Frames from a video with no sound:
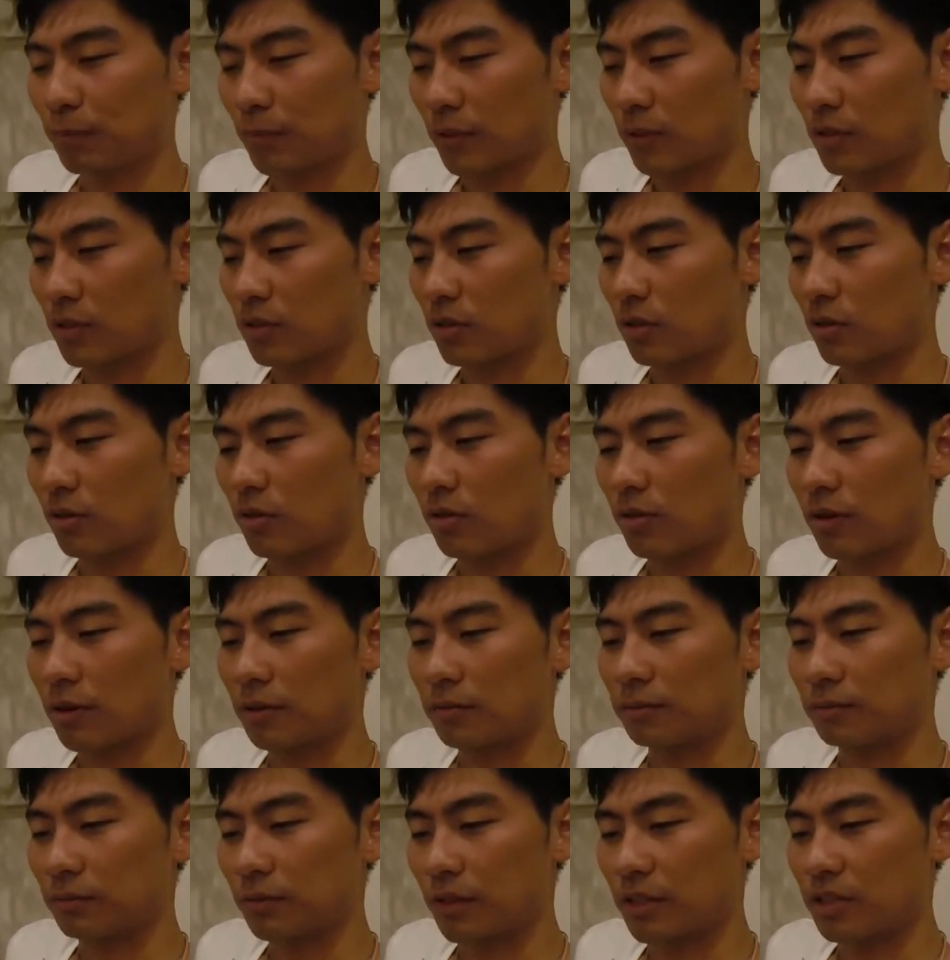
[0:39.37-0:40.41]
So I
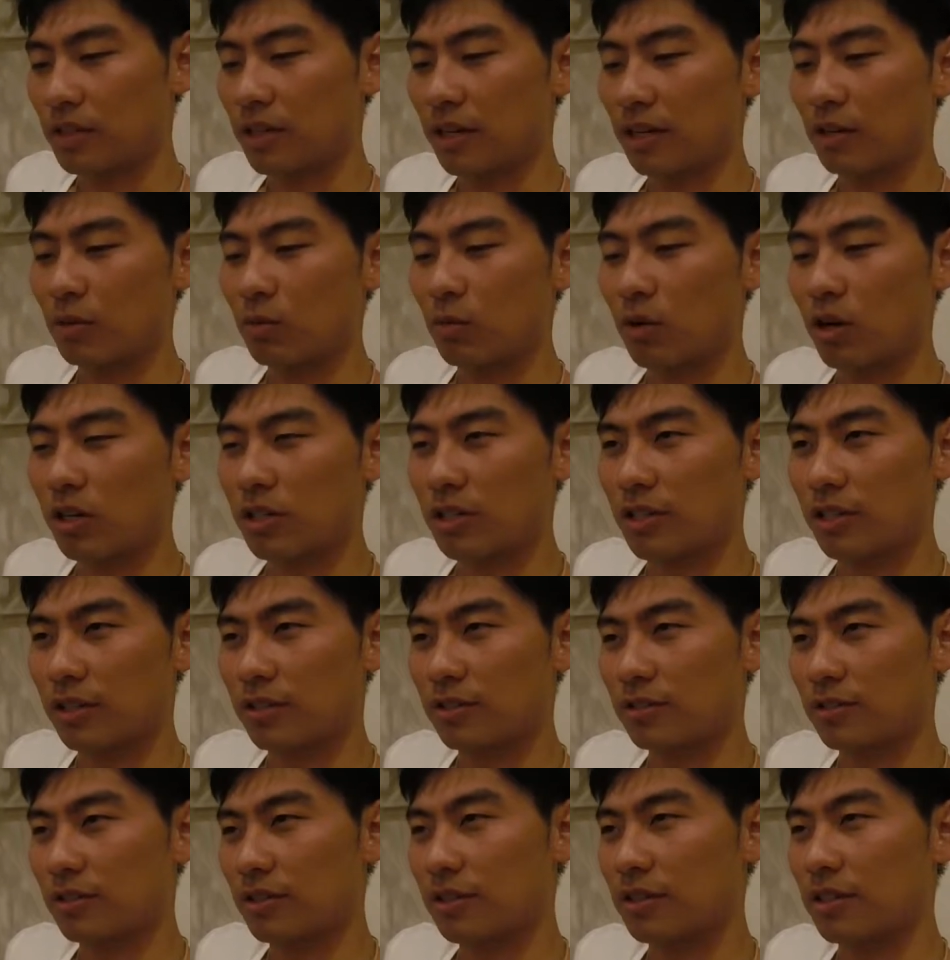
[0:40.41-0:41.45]
started
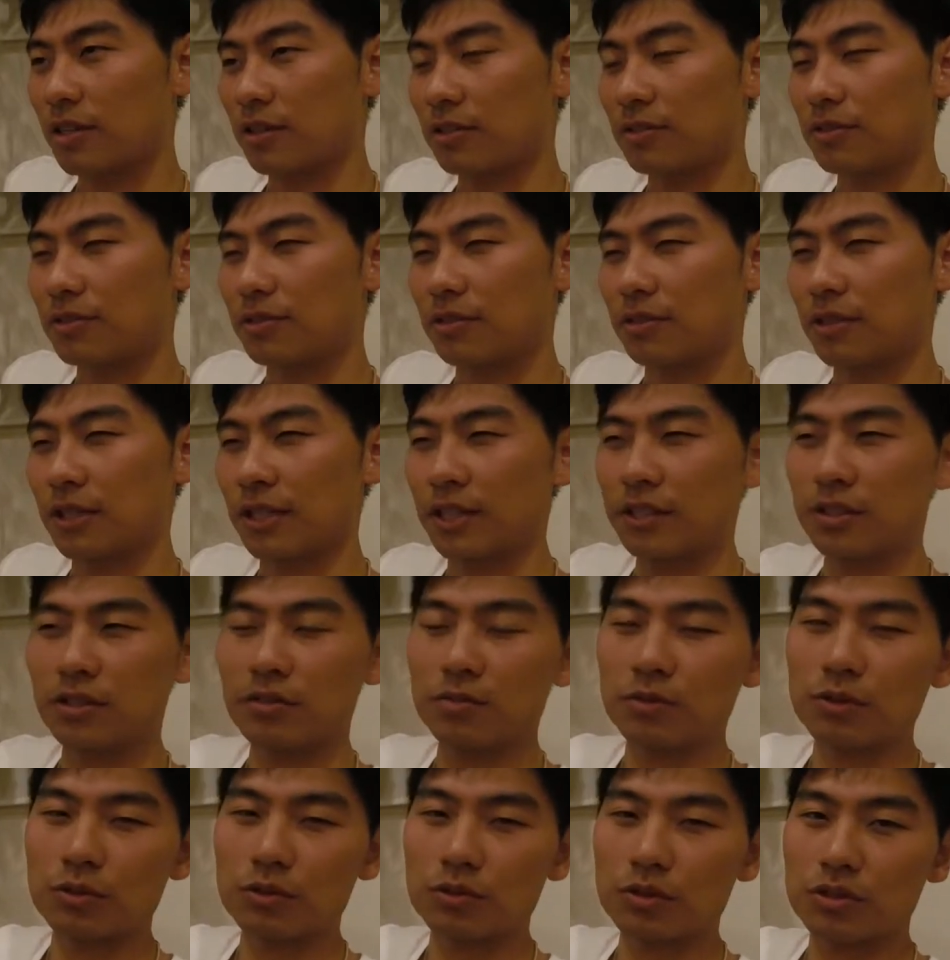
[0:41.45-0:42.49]
watching stuff,
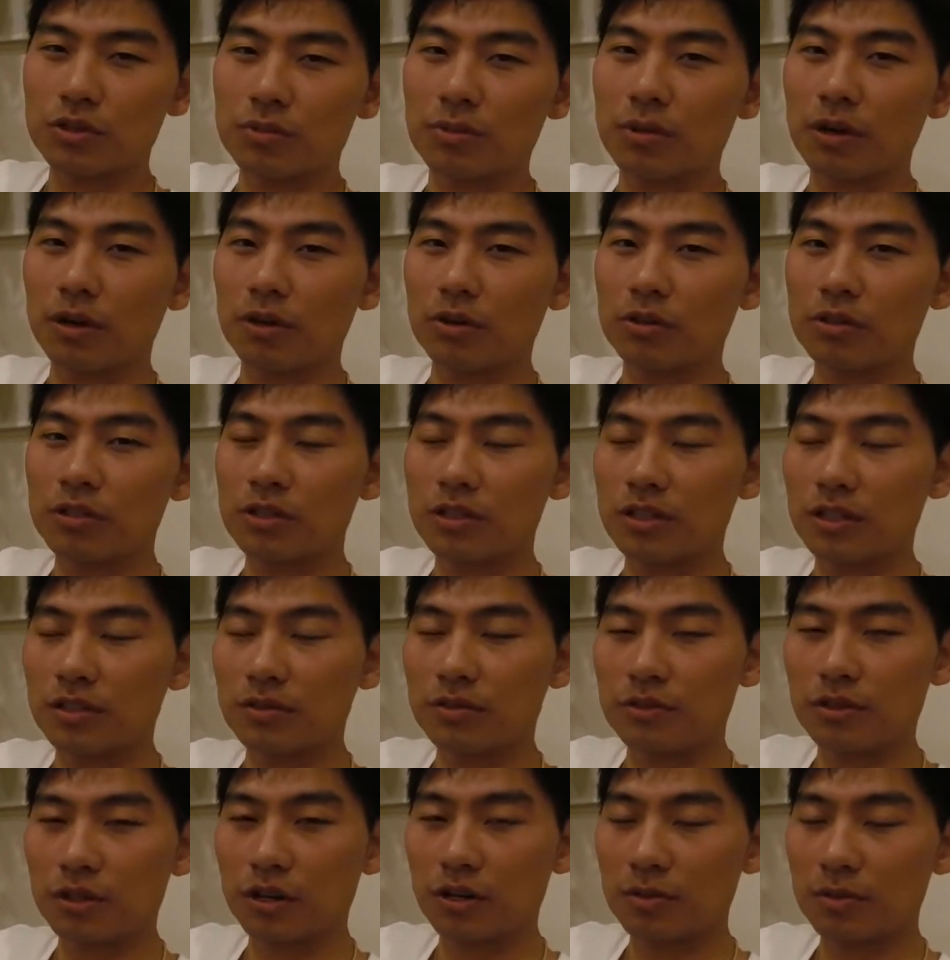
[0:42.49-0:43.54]
interviews about
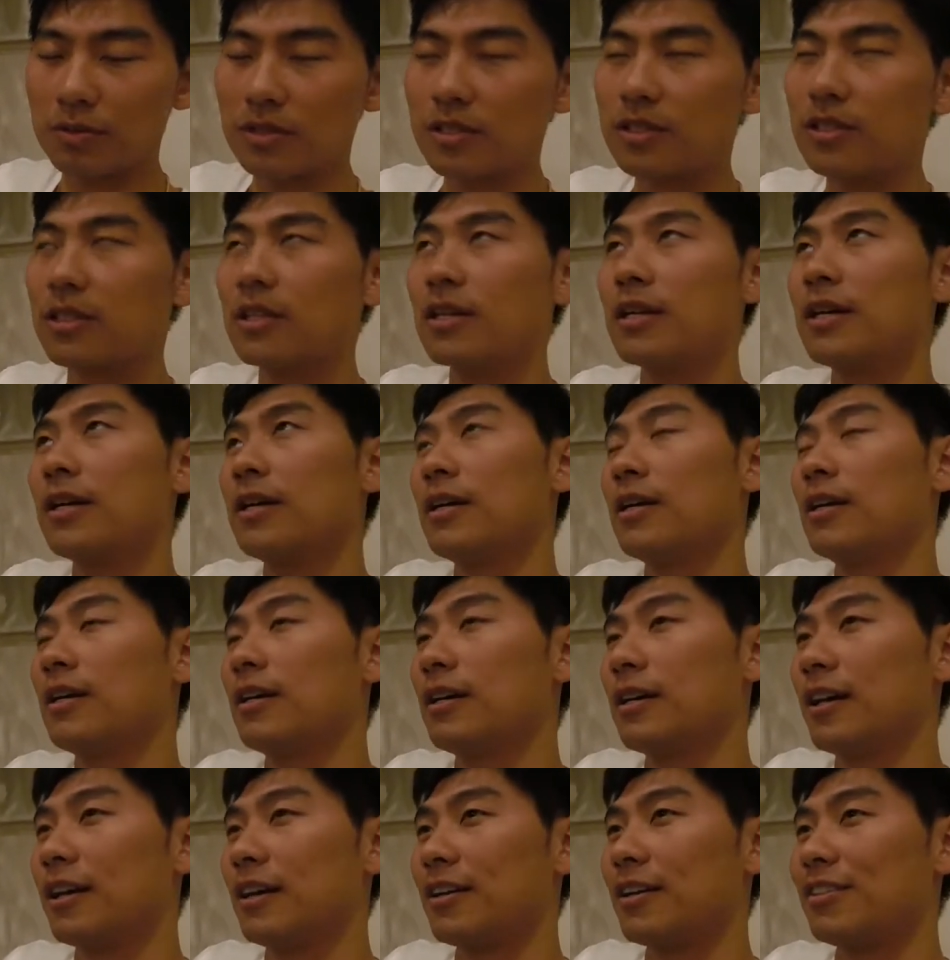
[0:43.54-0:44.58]
Steve Jobs
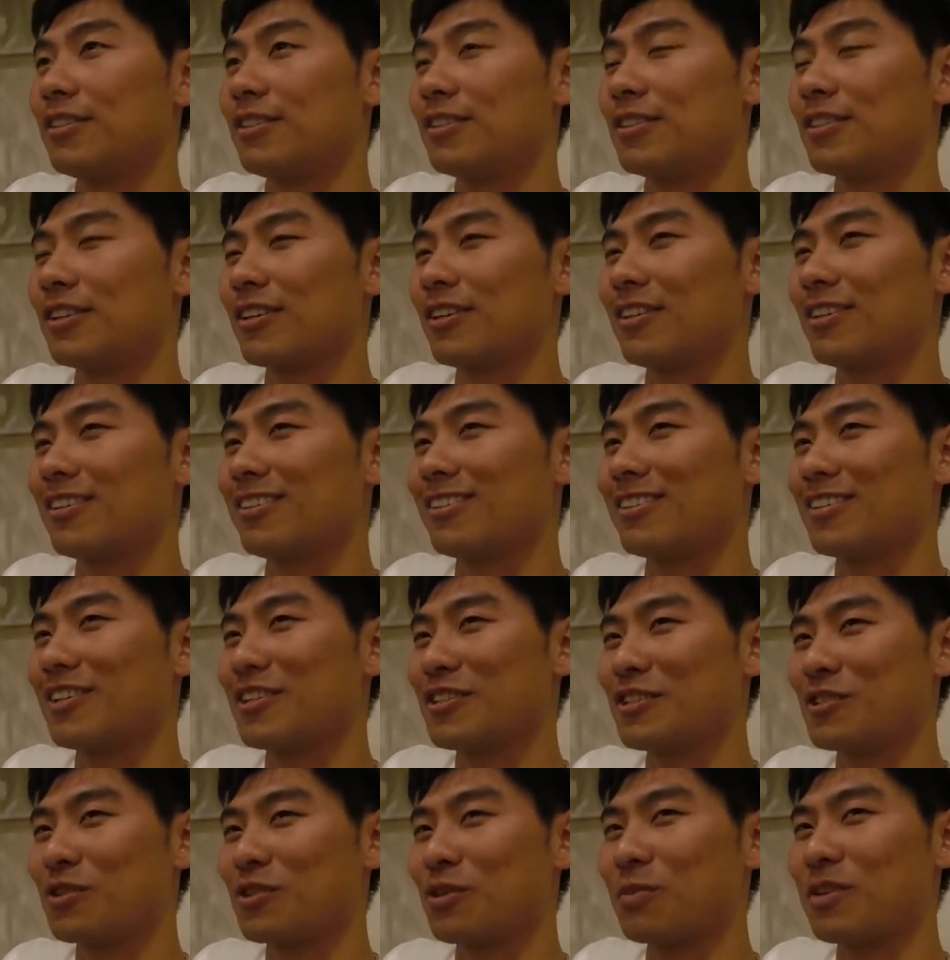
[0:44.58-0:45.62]
and
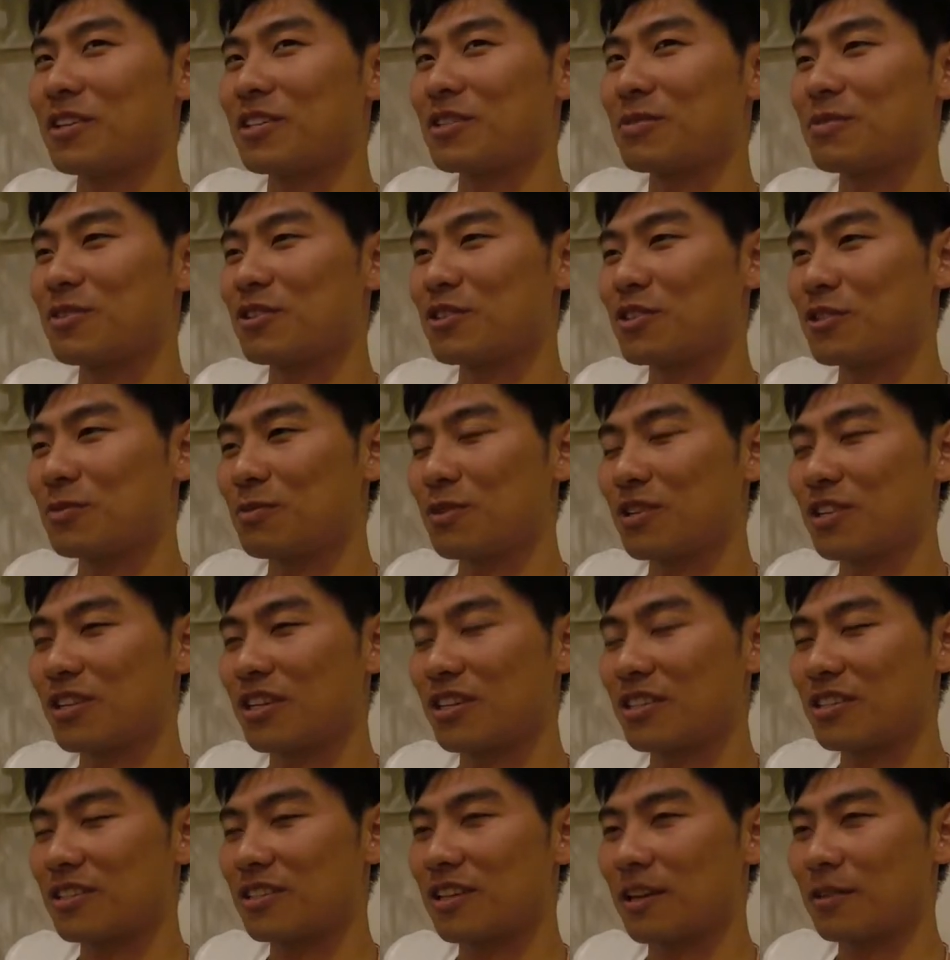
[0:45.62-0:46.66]
his commencement speech
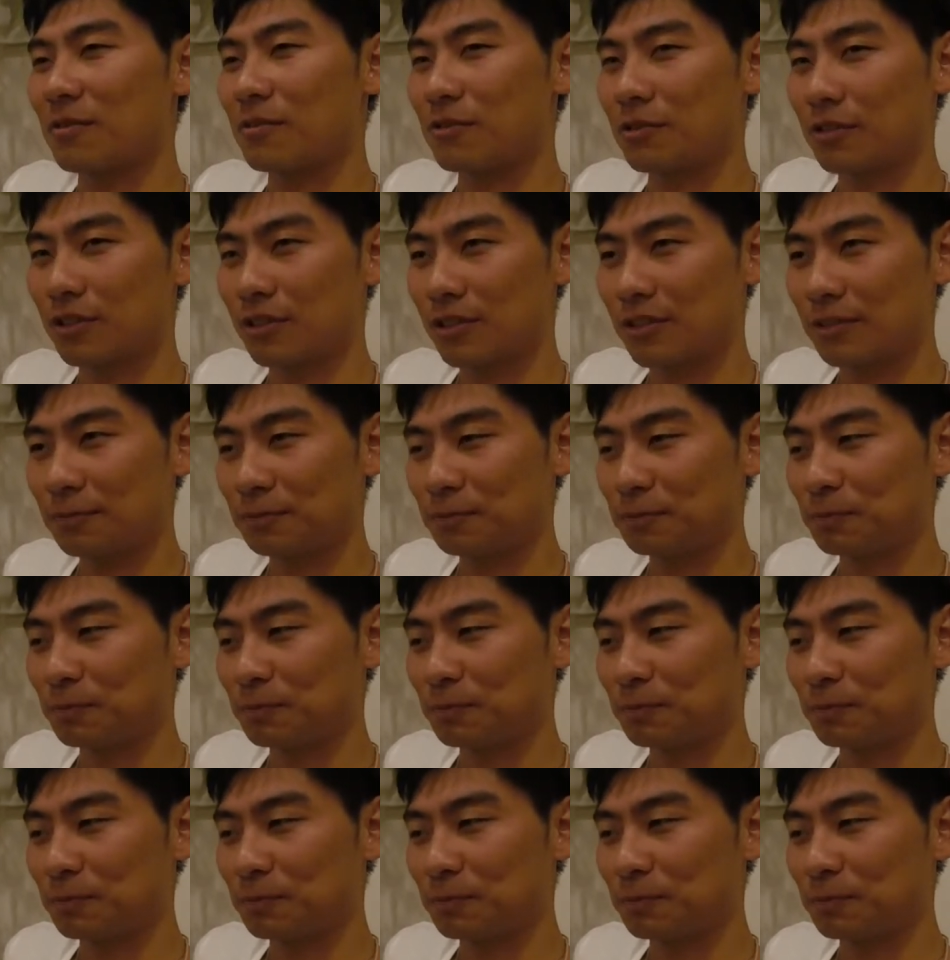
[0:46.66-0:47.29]
at Stanford.